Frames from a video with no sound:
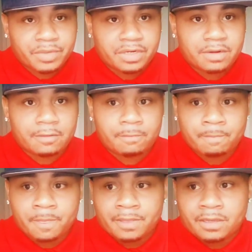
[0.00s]
You know,
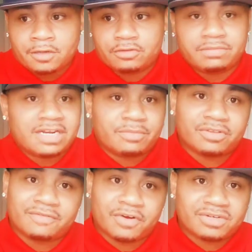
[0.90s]
you meet
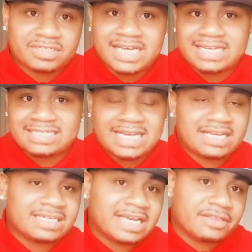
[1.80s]
them on the first date,
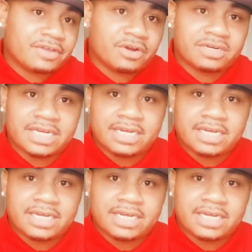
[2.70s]
second date, third